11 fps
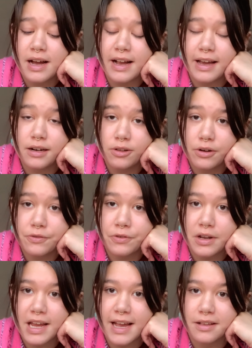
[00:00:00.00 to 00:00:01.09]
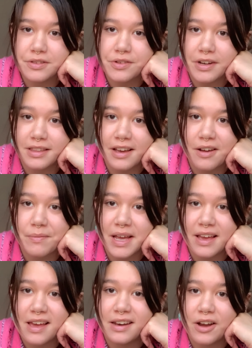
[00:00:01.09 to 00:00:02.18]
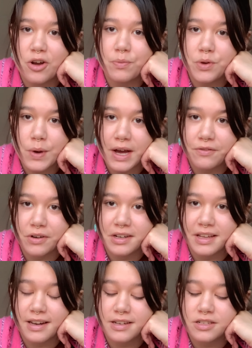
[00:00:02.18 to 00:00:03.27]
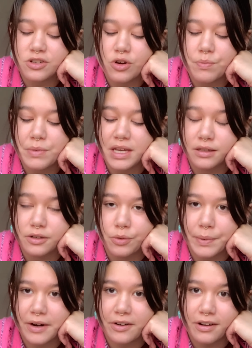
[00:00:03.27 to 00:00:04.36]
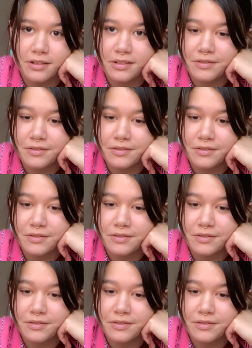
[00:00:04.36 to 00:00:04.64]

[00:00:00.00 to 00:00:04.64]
I had a lot of fun answering them and I hope you had fun getting to know me a little better.